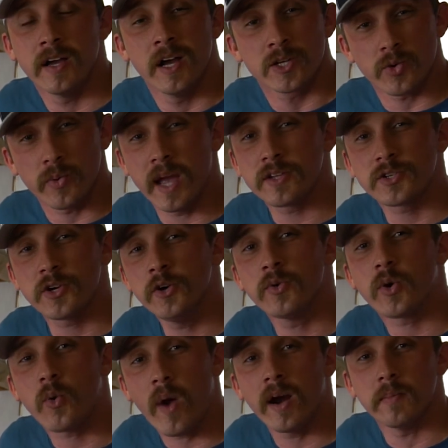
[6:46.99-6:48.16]
so we had certain
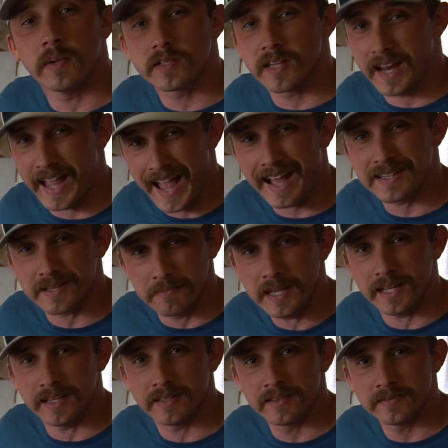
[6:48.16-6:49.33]
requirements that it had to meet.